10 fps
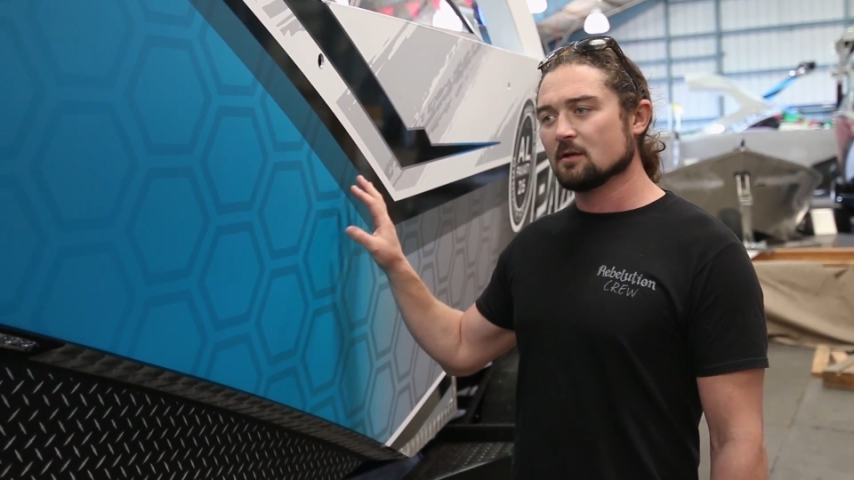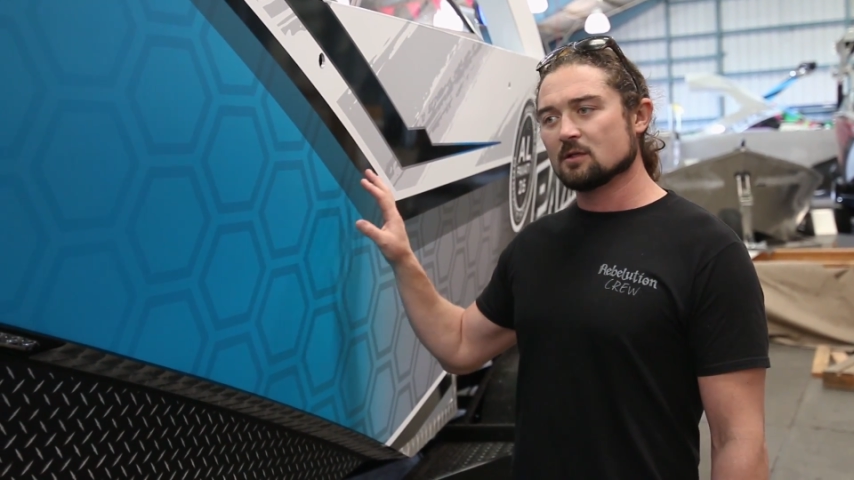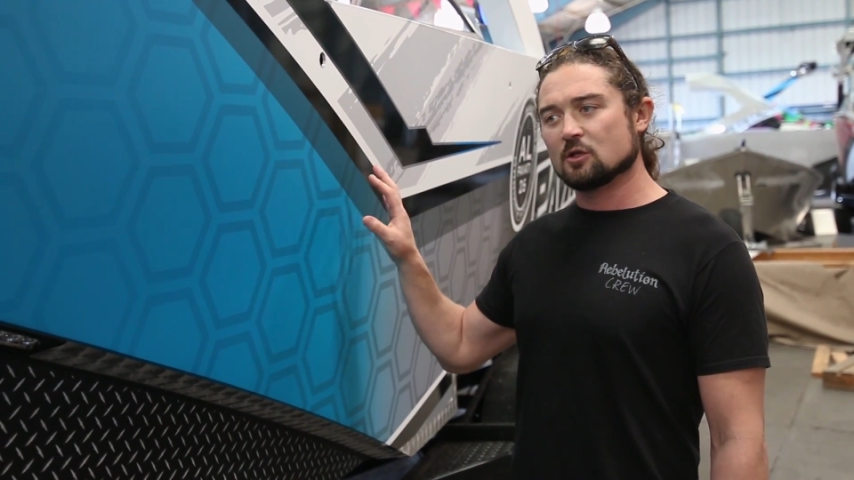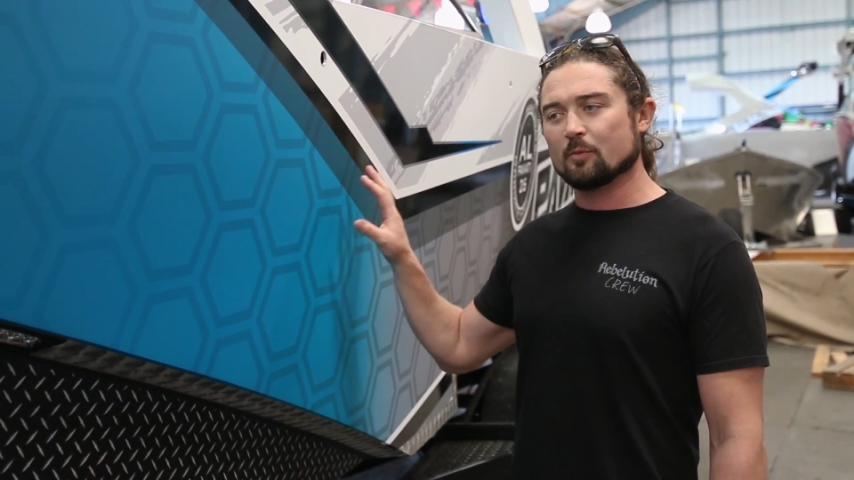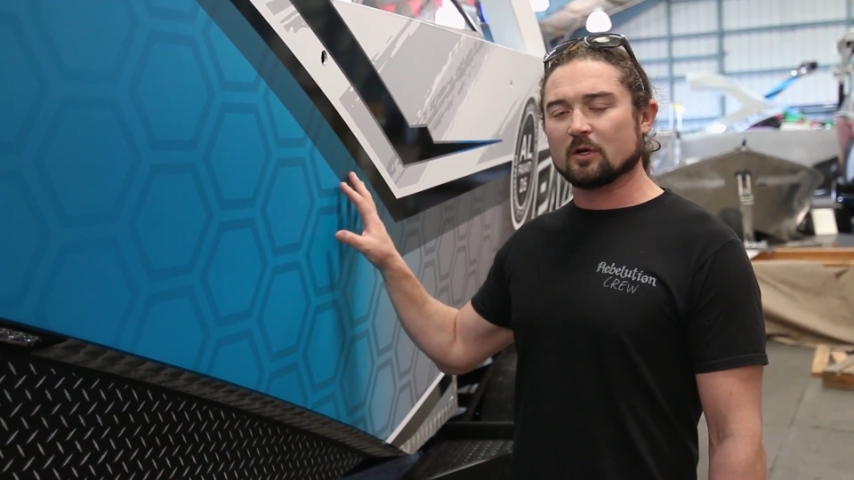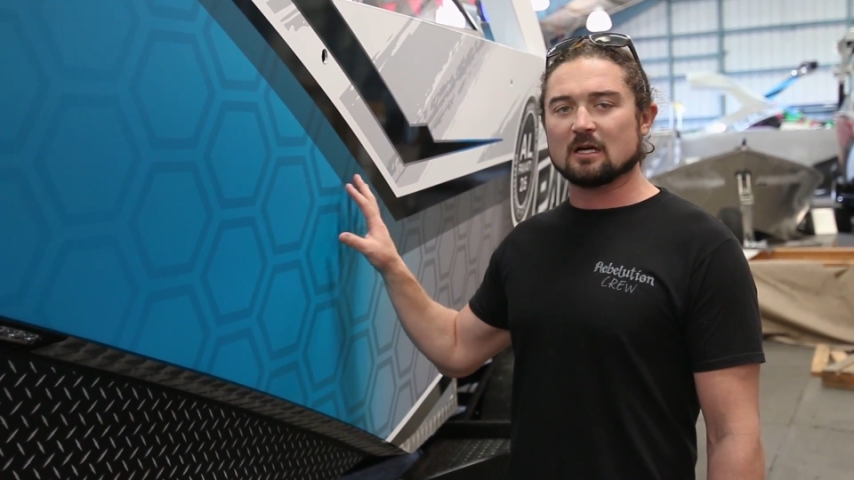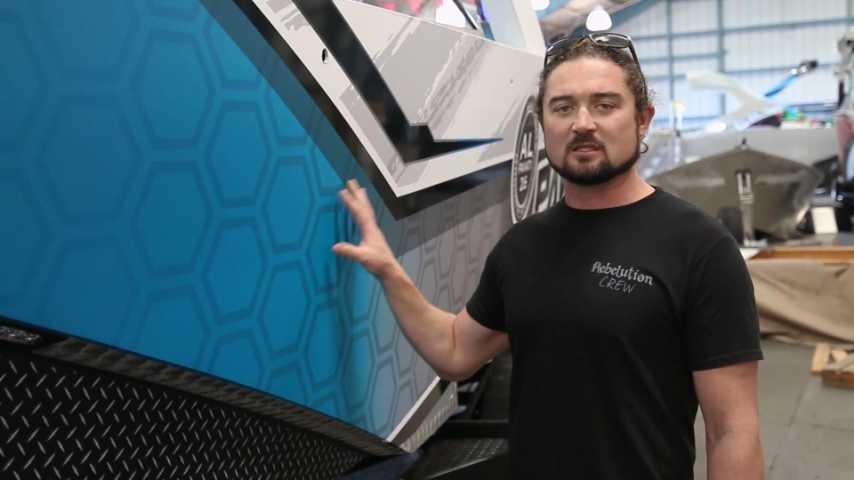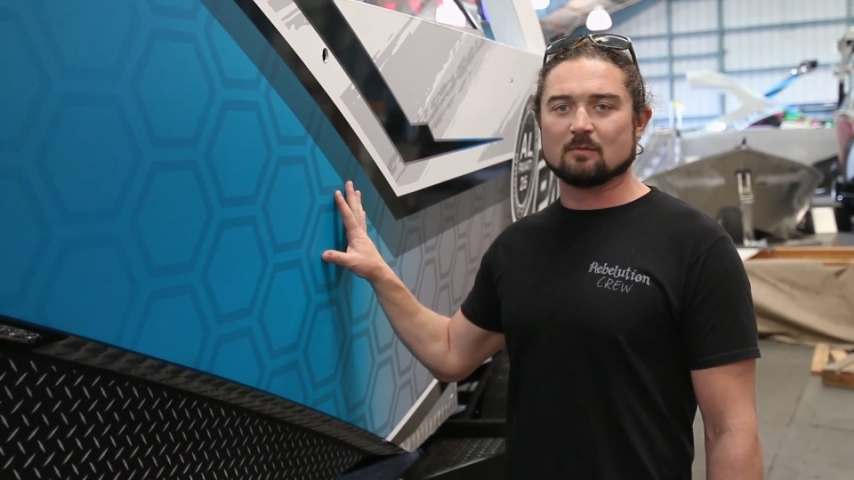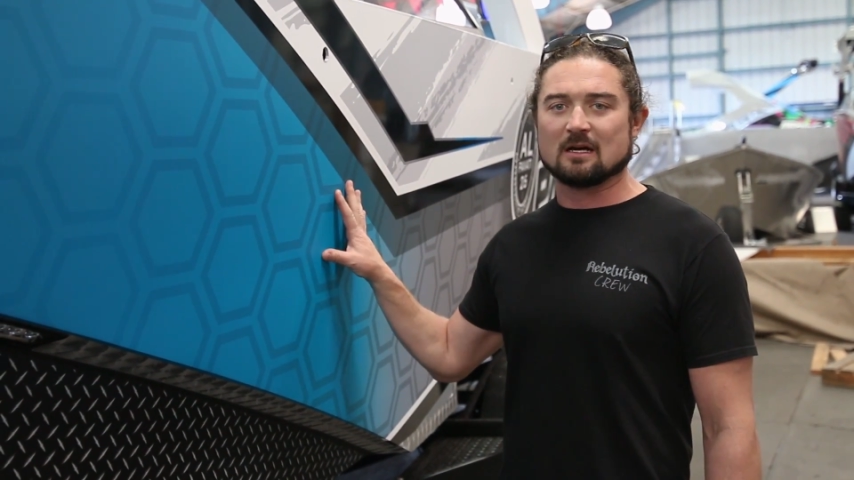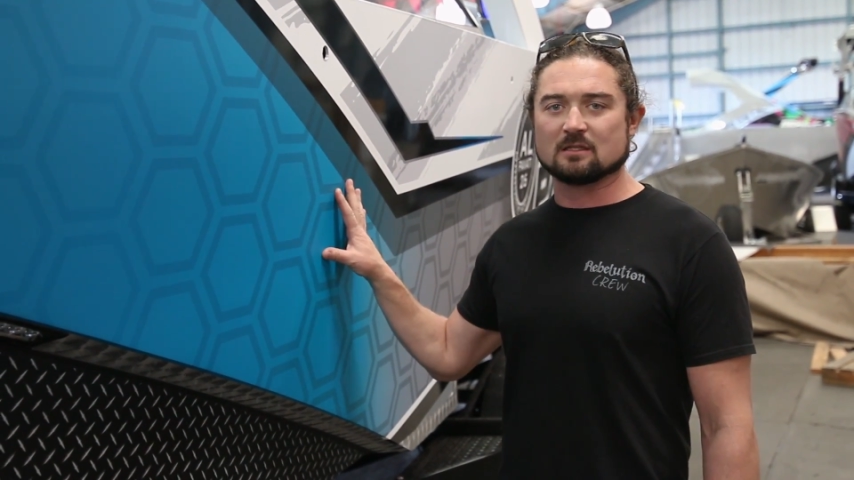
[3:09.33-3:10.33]
super
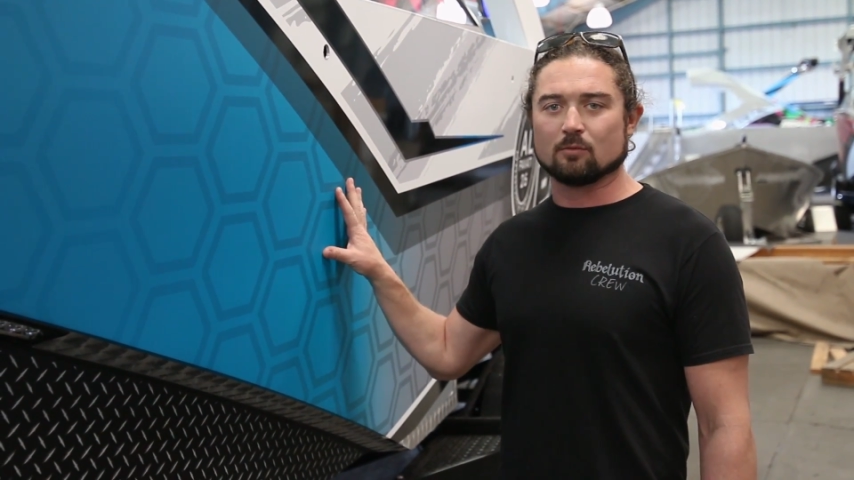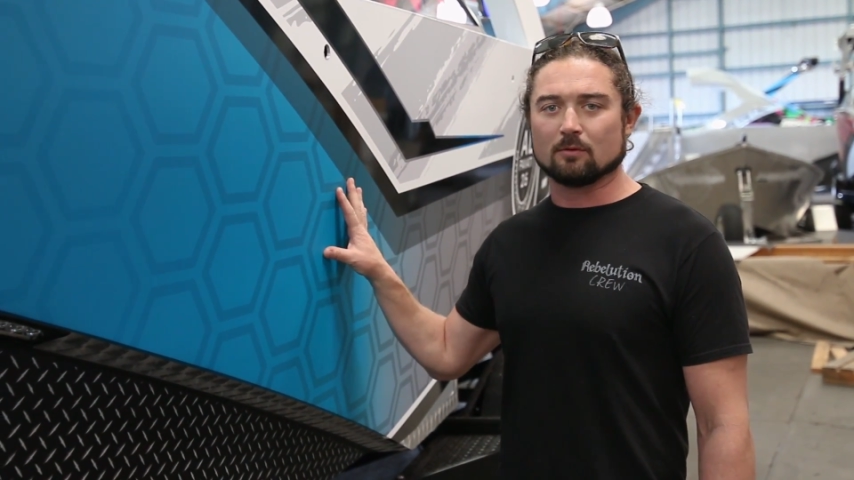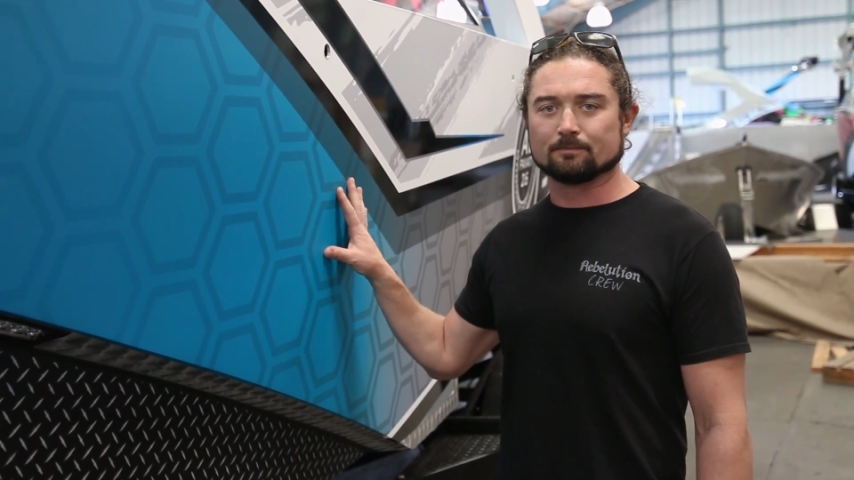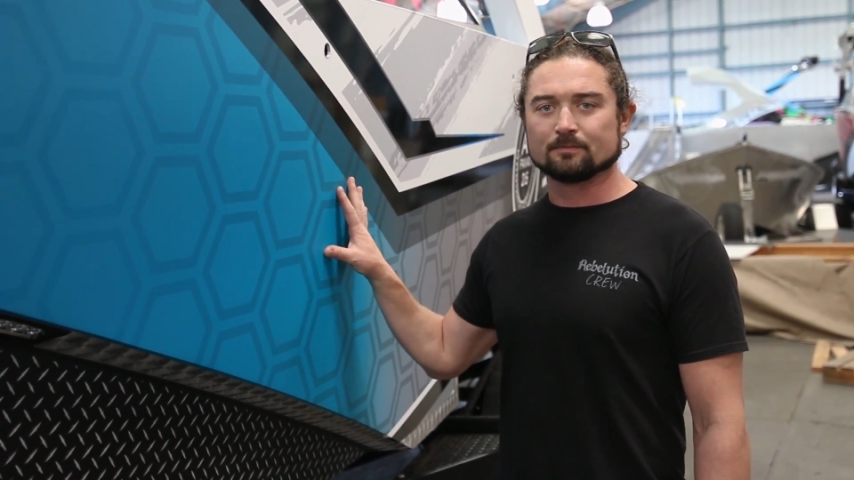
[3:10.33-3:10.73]
customizable.